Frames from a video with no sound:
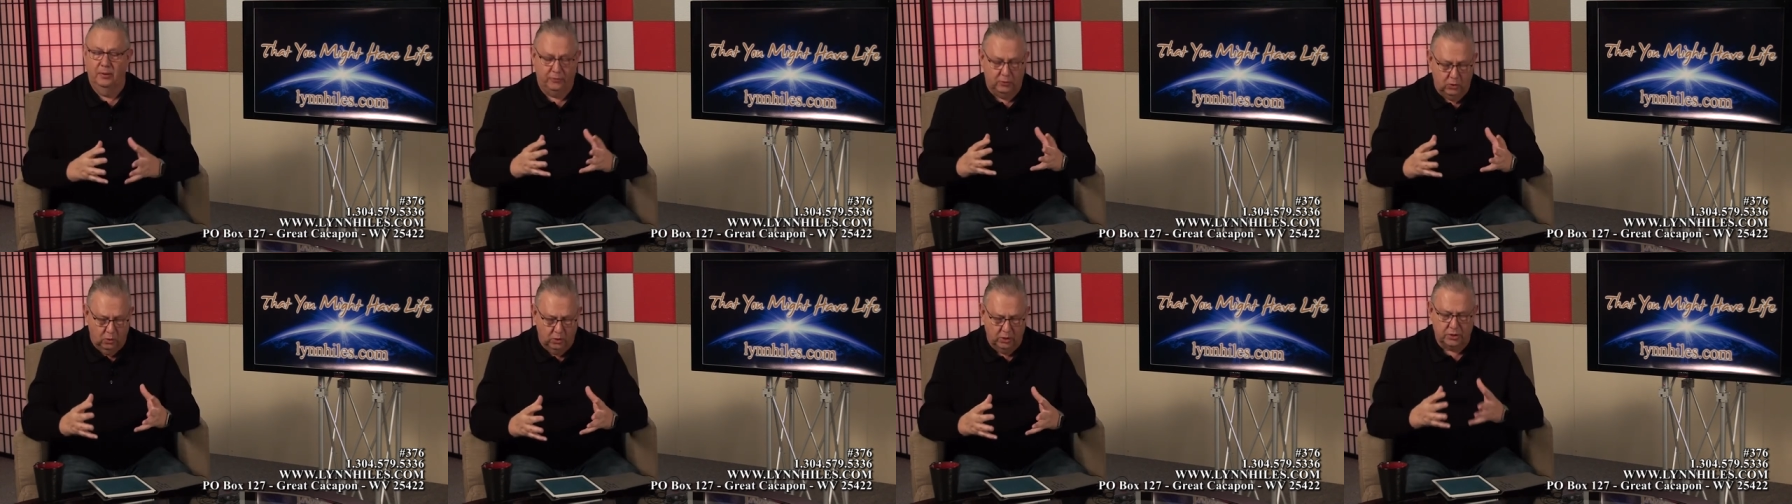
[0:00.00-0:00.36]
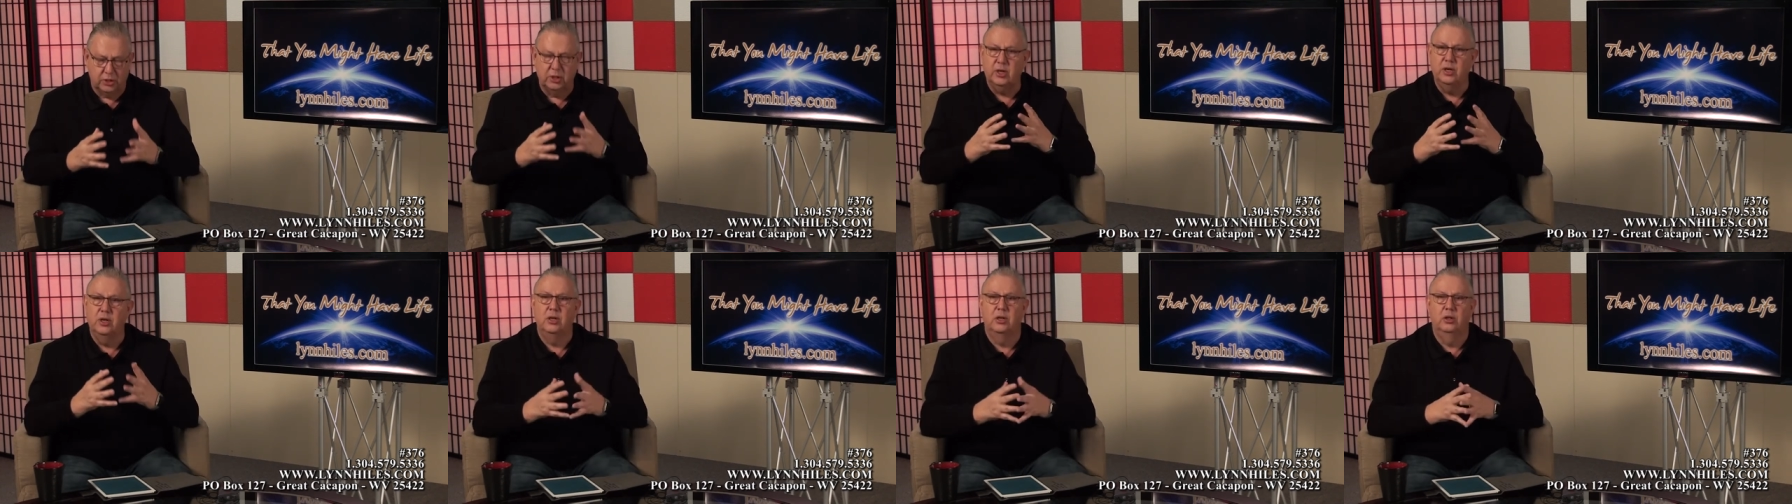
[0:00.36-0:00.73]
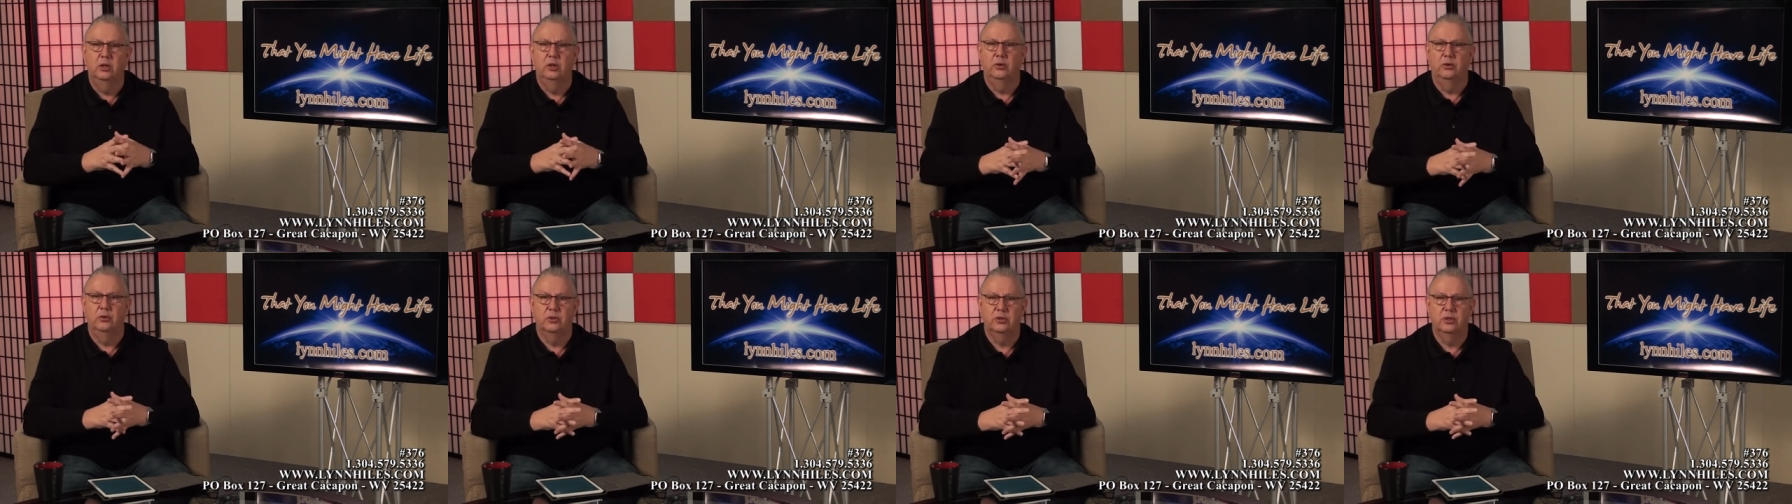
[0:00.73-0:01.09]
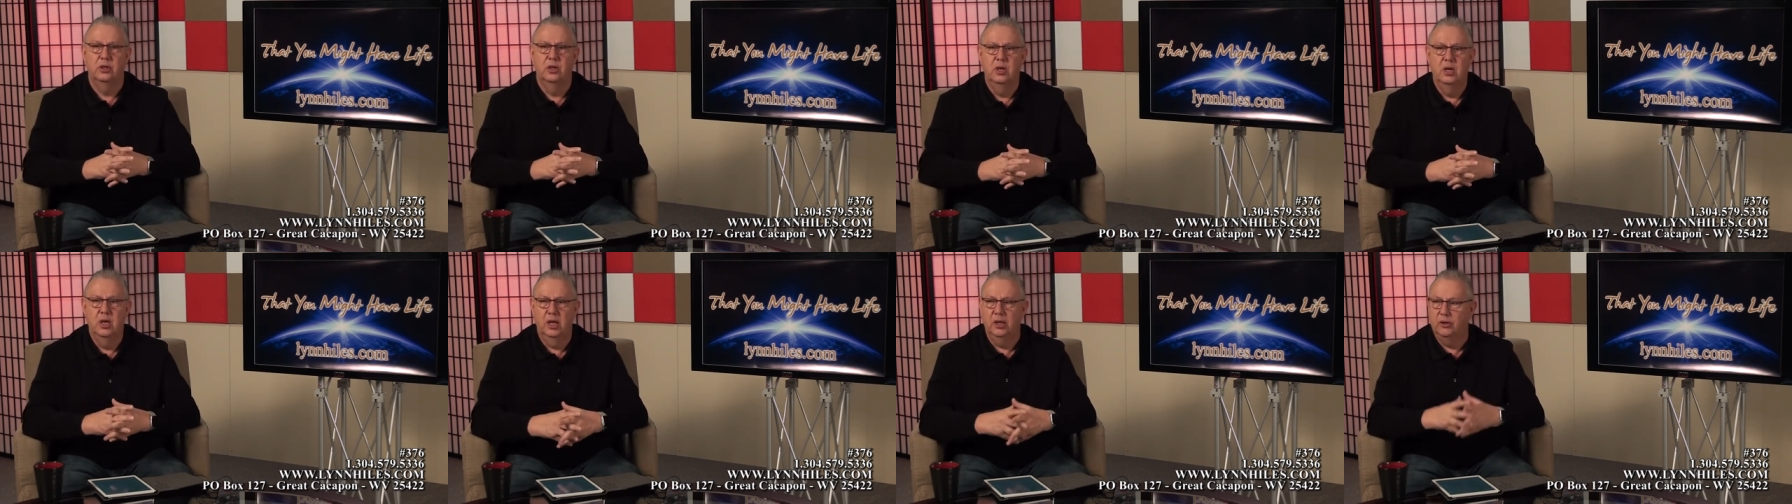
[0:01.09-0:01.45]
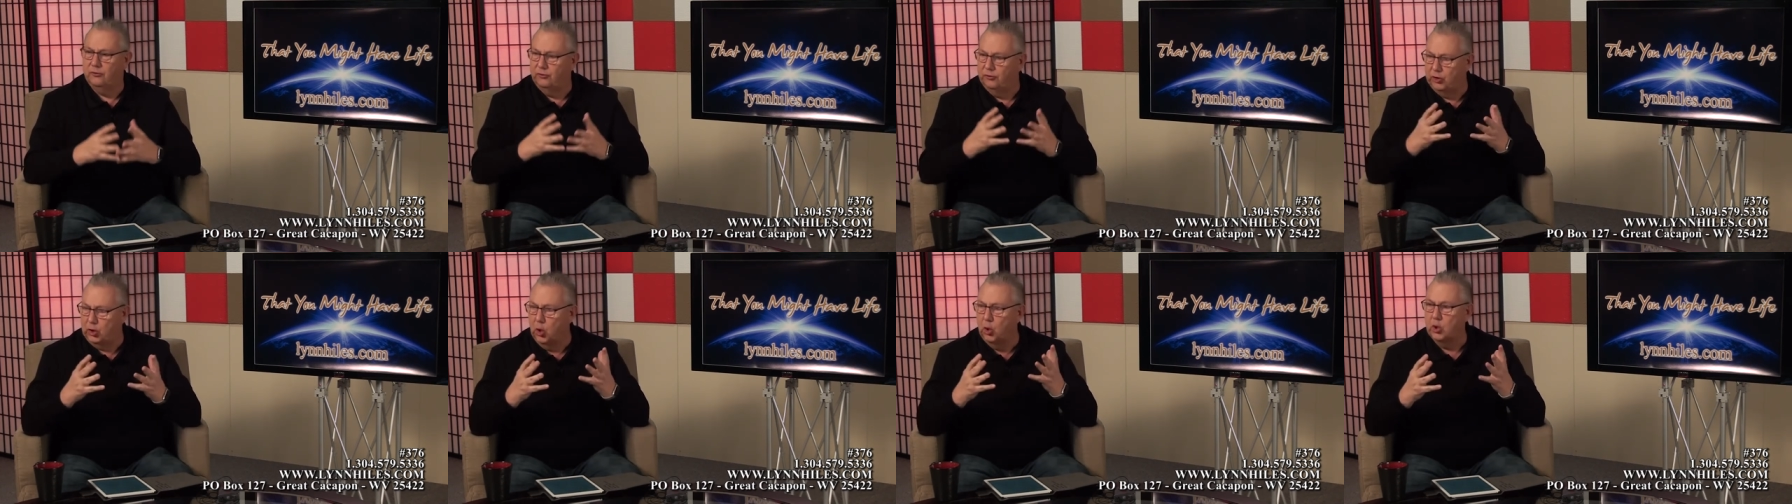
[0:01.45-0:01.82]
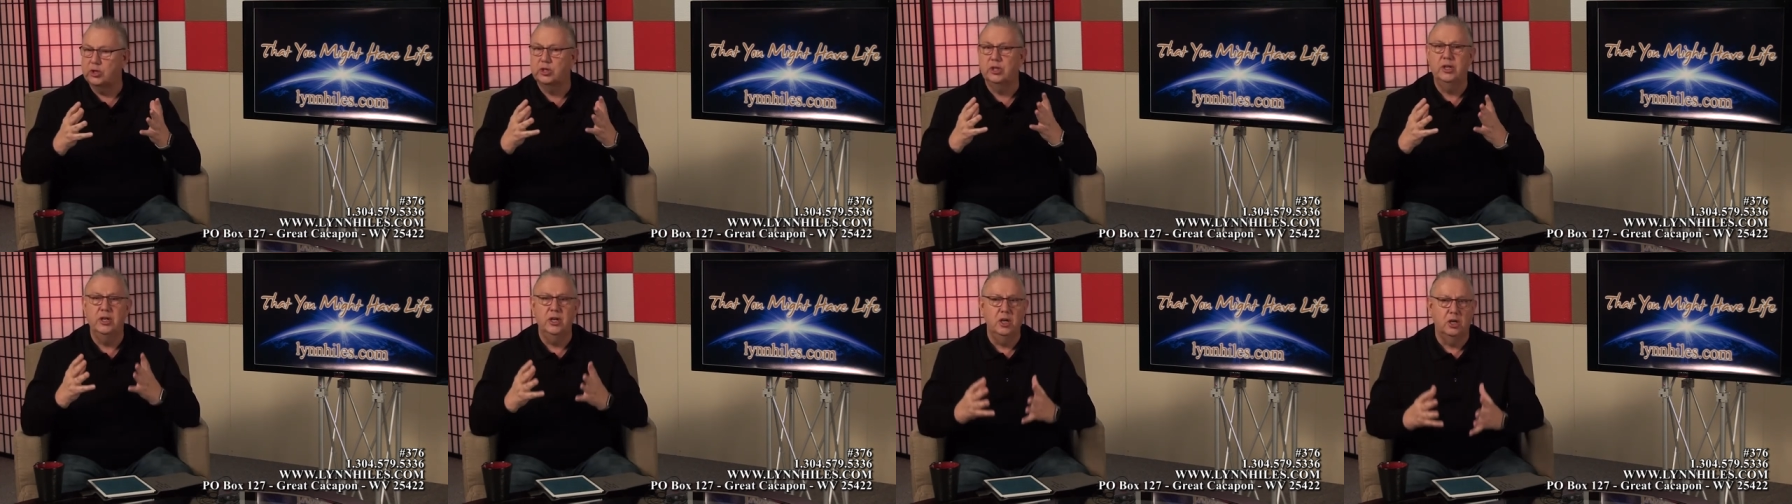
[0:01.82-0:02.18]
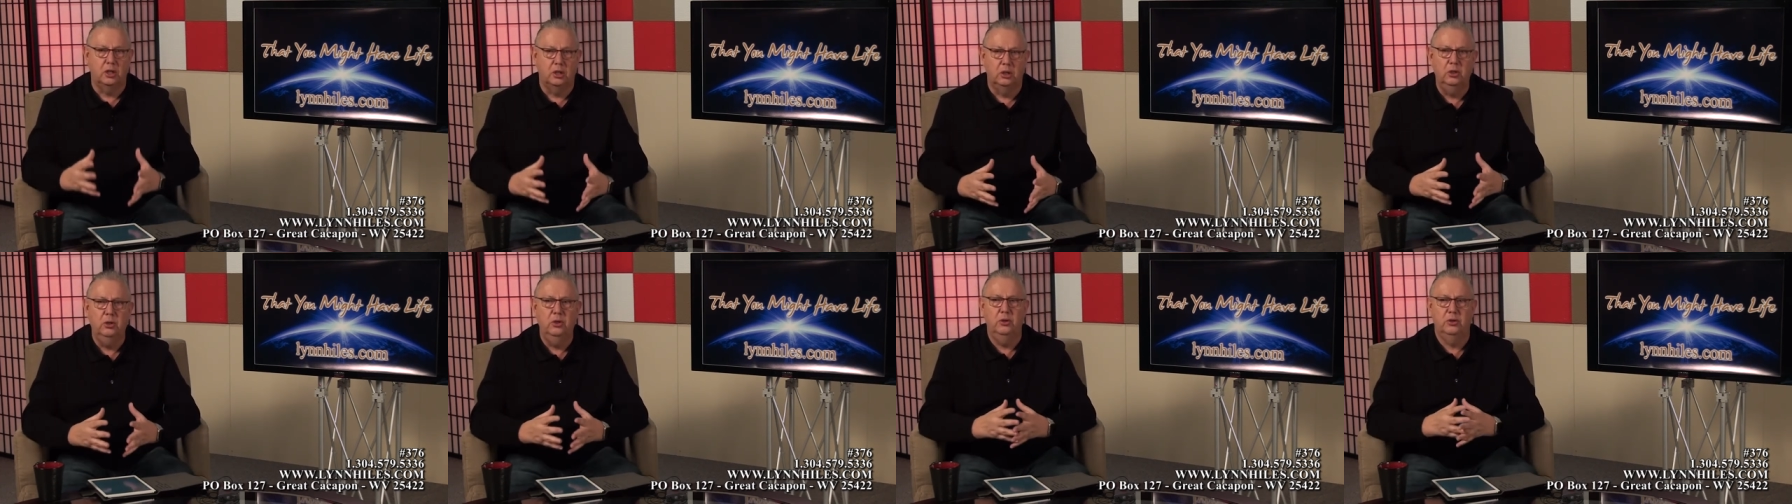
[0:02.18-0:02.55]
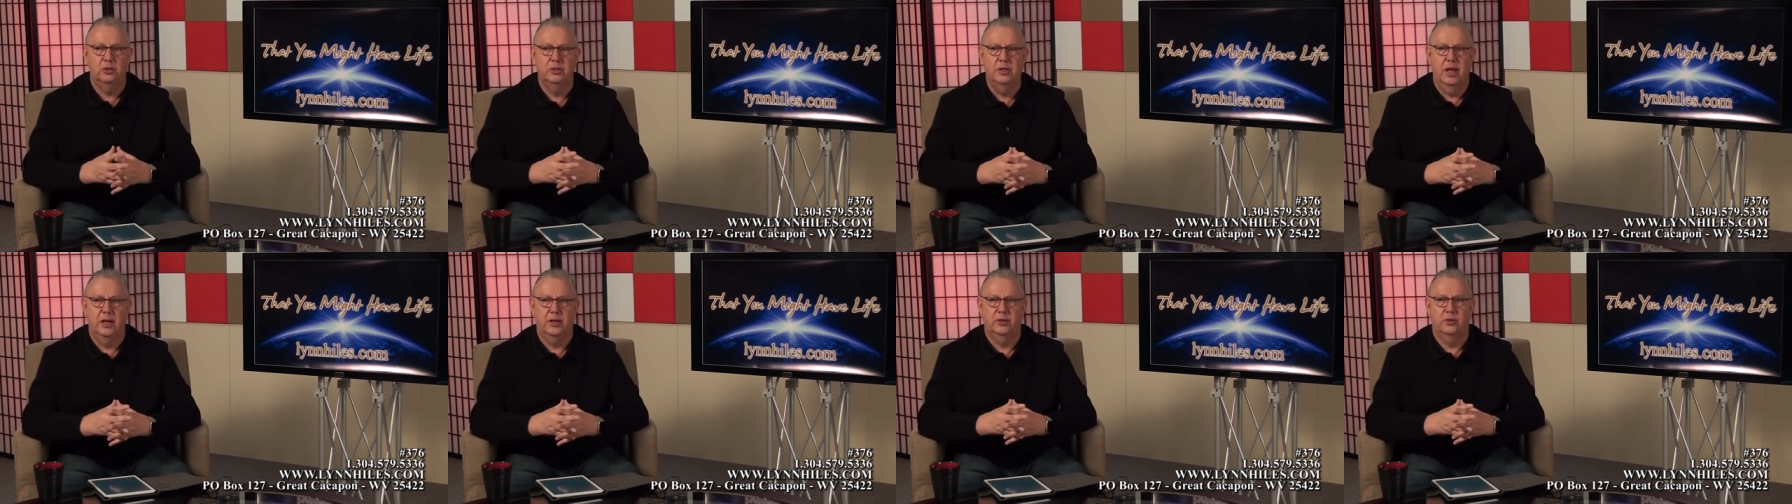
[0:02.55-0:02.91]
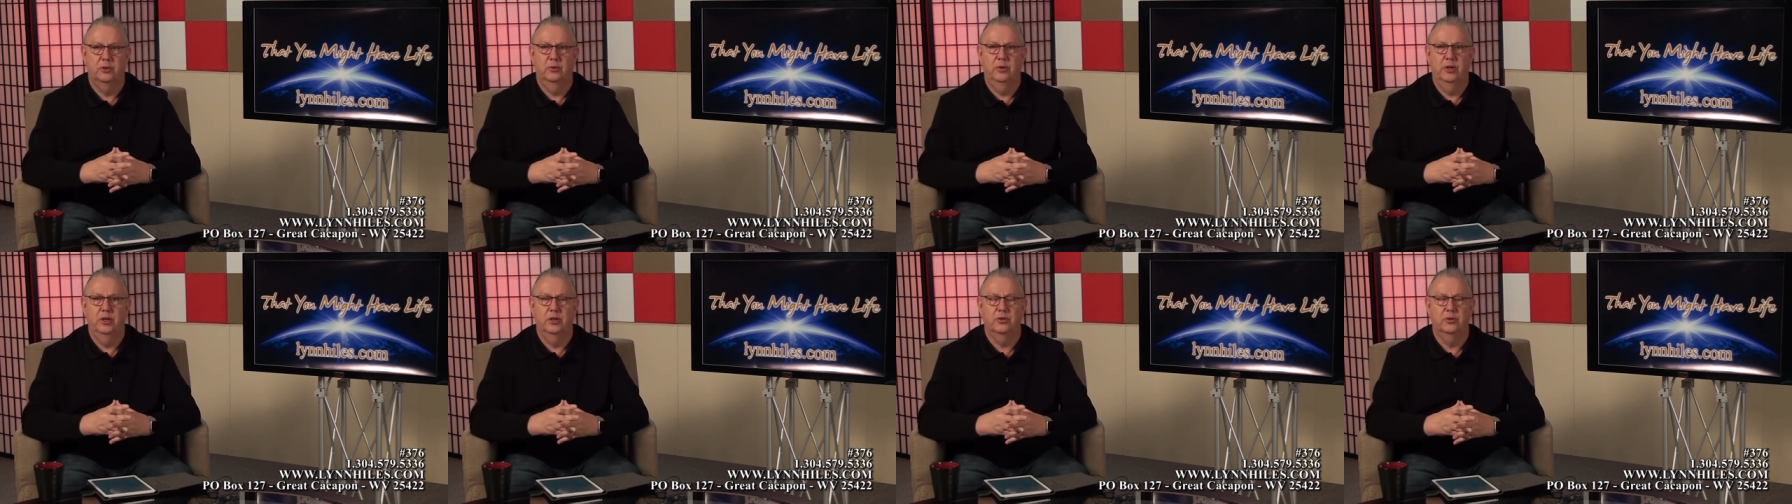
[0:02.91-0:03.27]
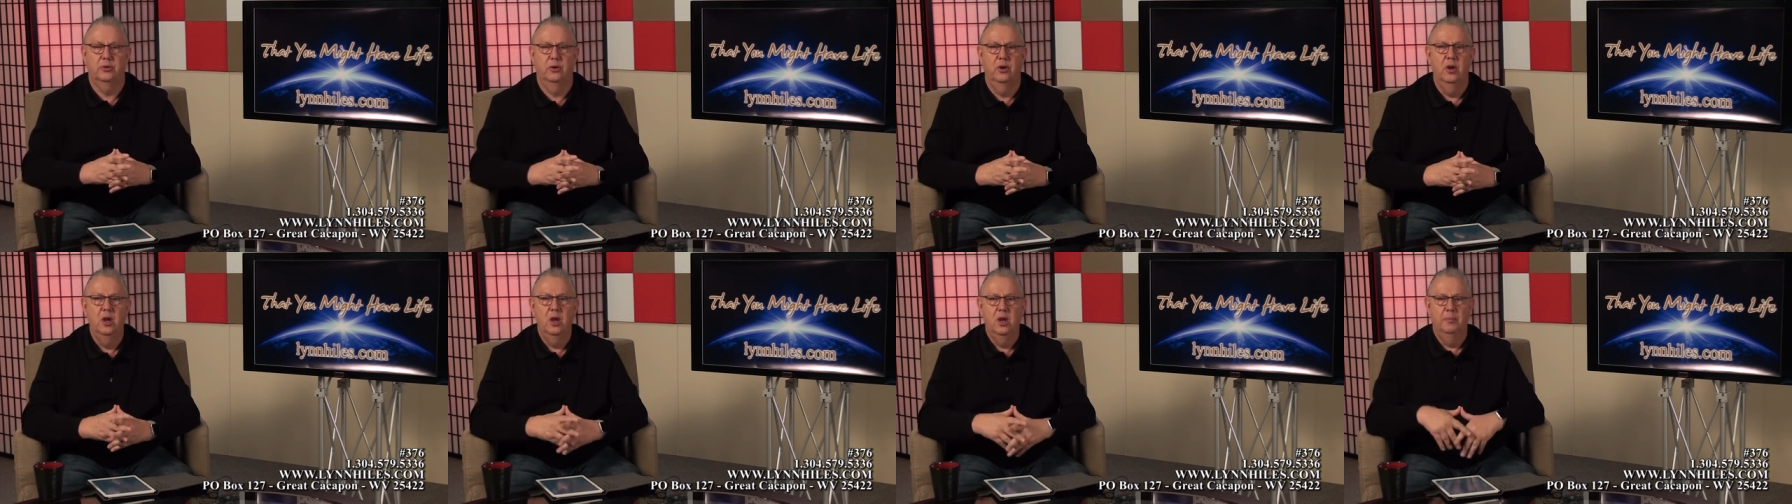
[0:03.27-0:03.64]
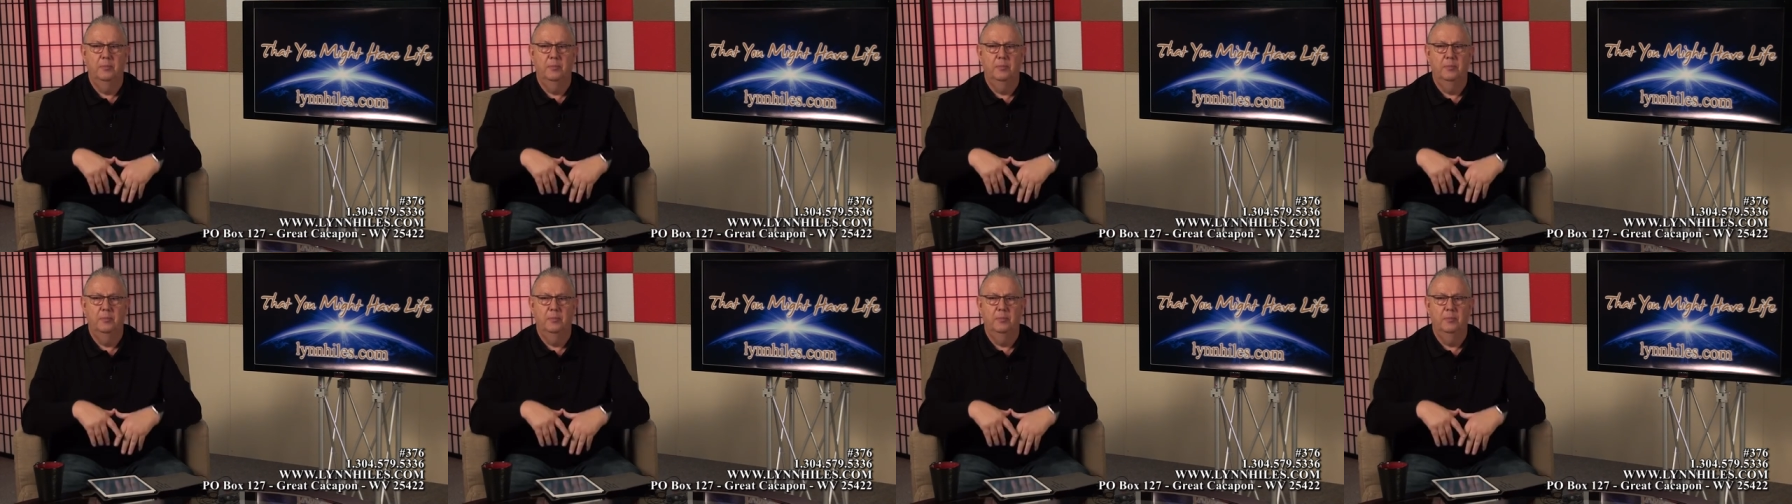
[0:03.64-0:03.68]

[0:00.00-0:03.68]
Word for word: Of course, it includes, of course, it includes natural Israel.